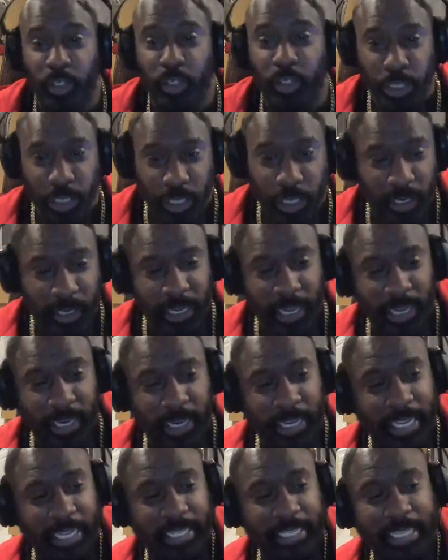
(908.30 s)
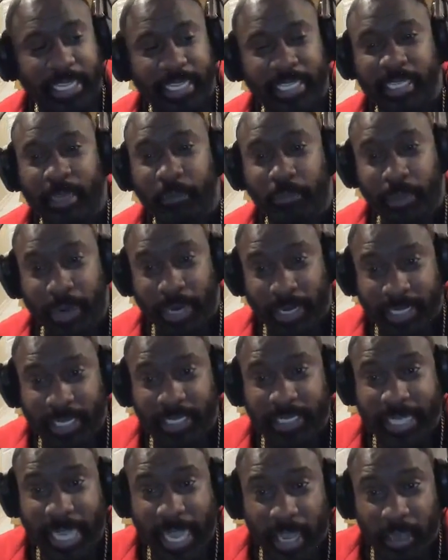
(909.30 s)
should get this and break
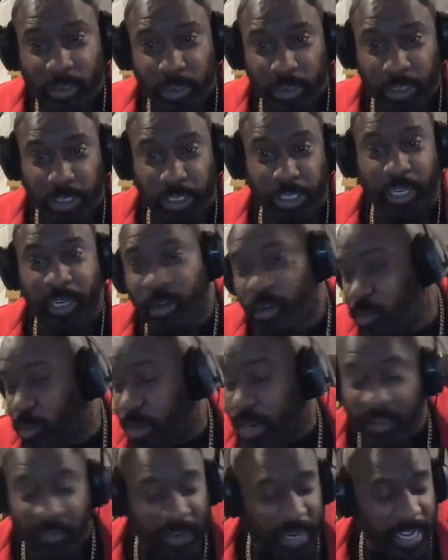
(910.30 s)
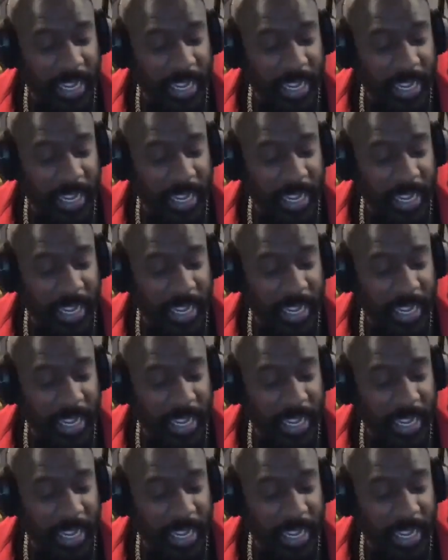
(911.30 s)
this down. You should, or whatever the